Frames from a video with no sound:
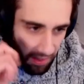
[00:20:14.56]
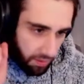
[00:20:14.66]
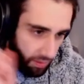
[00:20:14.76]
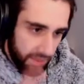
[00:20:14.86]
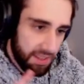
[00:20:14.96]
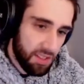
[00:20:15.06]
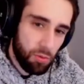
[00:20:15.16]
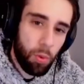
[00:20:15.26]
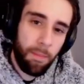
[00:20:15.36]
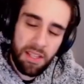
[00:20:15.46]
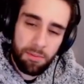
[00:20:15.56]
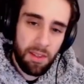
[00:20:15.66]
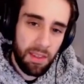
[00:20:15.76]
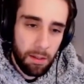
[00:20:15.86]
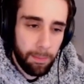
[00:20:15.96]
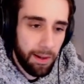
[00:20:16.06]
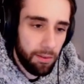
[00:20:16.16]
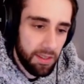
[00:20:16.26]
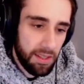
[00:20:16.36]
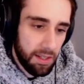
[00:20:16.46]
This is what makes me think
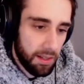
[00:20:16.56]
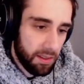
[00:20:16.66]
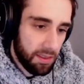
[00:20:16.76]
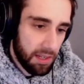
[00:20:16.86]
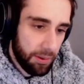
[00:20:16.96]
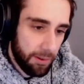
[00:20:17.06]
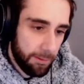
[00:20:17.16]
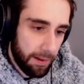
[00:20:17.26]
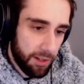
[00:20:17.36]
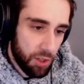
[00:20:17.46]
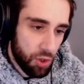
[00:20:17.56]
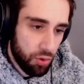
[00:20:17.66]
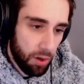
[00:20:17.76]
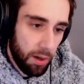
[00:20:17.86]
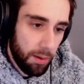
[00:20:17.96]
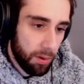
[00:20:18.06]
about the theory of having a tribe.